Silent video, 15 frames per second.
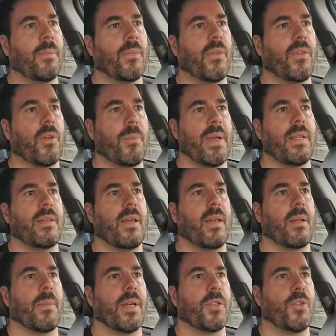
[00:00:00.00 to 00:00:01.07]
Still
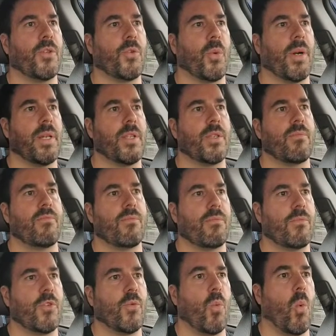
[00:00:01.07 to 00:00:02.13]
maintaining about 220,
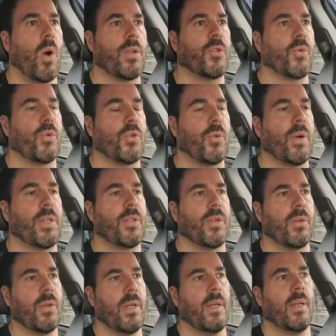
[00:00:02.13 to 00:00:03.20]
221,
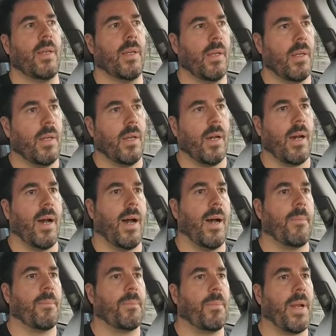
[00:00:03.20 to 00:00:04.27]
222.
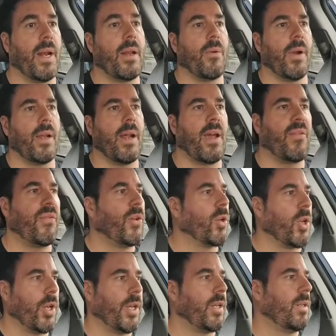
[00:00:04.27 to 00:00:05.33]
But at any rate, I feel
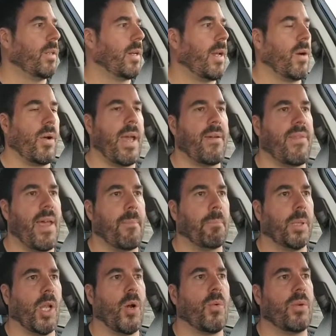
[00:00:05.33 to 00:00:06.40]
good. I don't have that
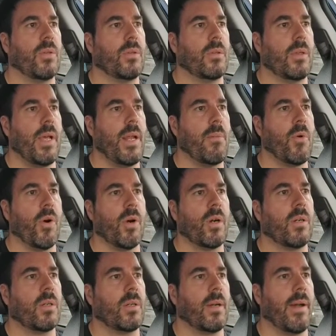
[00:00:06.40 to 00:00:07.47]
bloat
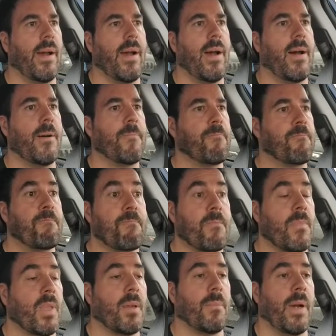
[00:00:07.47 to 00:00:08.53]
anymore.
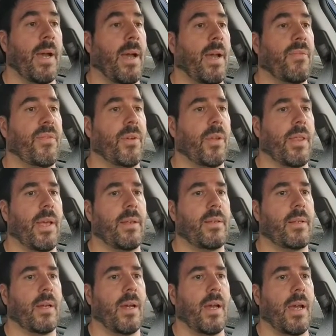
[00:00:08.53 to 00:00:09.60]
I feel
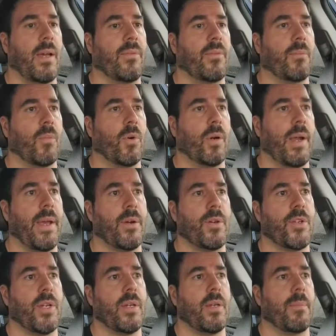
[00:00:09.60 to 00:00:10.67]
that I have more
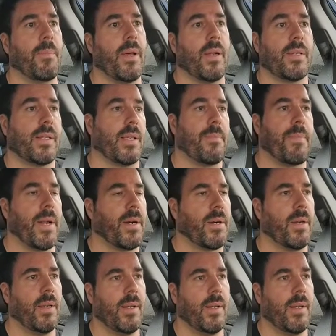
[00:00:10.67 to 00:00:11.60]
energy and I sleep better